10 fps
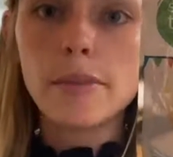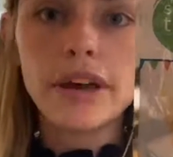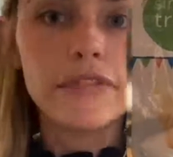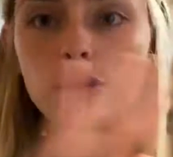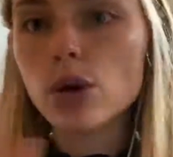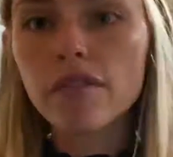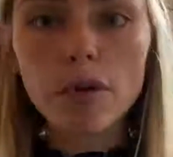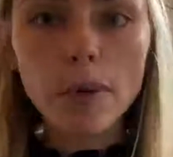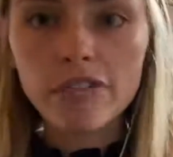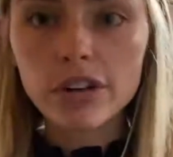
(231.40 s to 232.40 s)
If you don't have
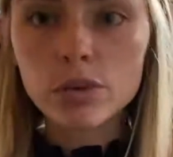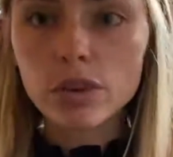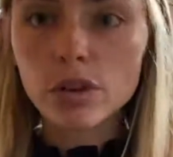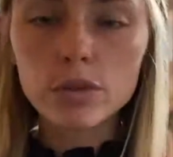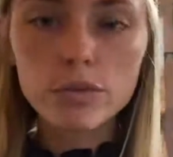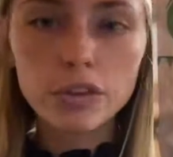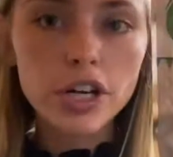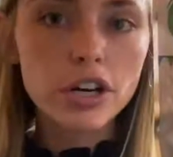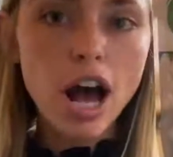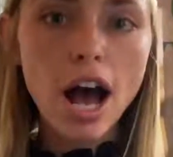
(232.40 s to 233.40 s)
a preference with
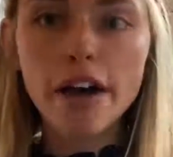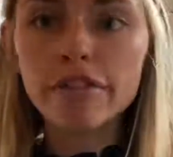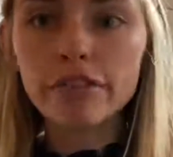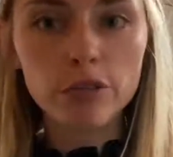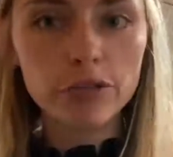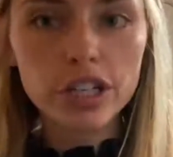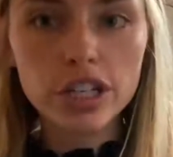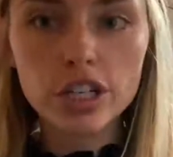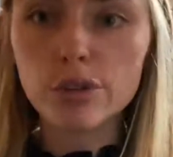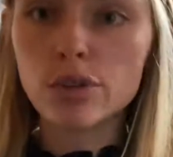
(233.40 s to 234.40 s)
gluten-free or not, feel free
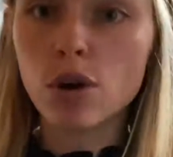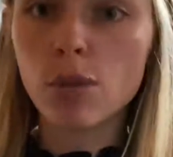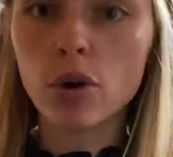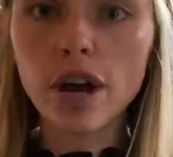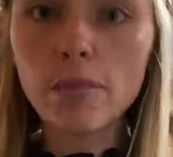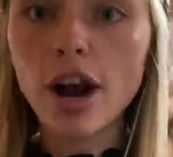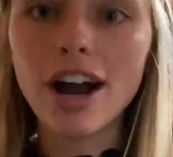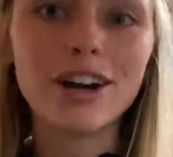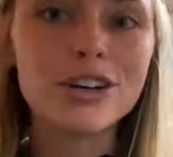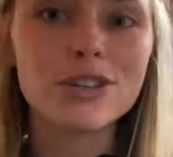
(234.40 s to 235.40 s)
to use normal graham
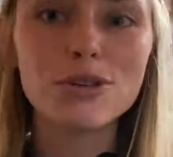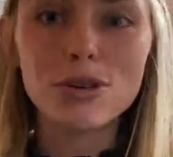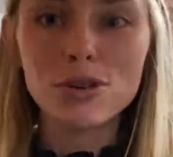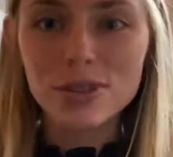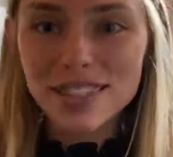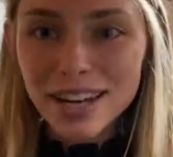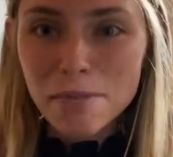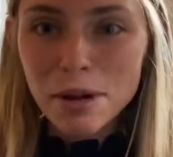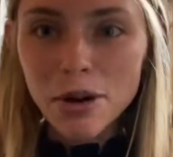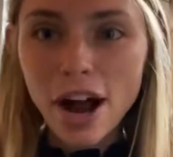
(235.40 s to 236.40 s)
crackers. You can use
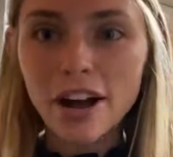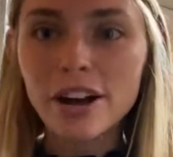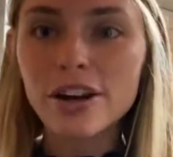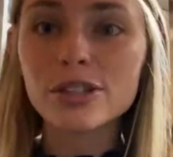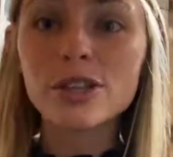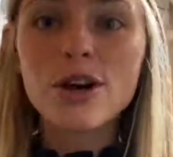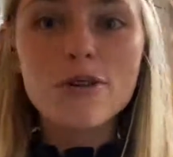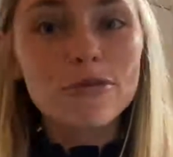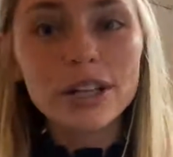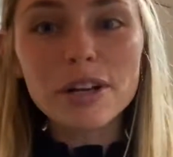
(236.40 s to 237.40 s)
cinnamon crackers,
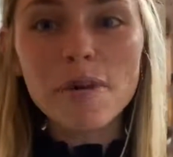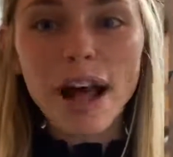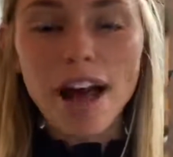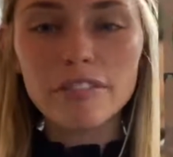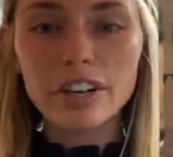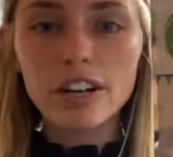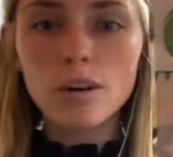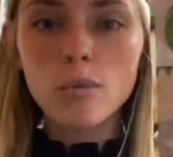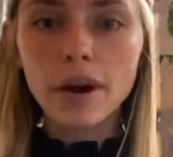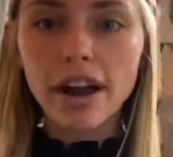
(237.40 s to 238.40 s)
really
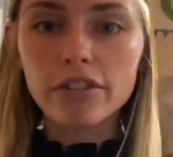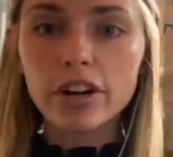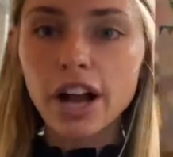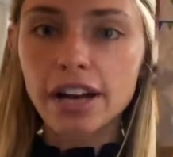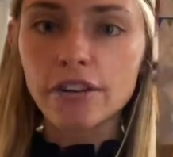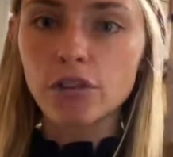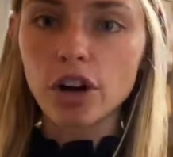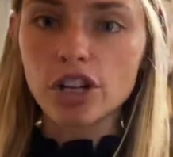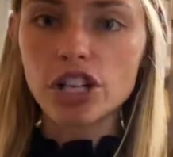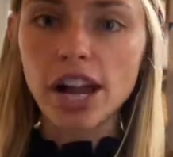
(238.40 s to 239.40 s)
whatever kind of
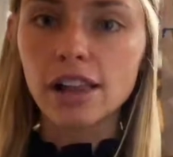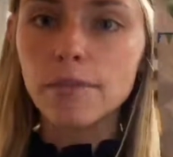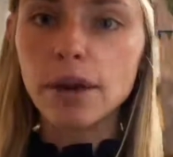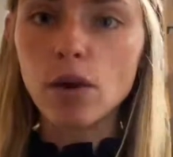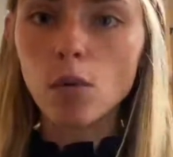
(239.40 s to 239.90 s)
crunchy element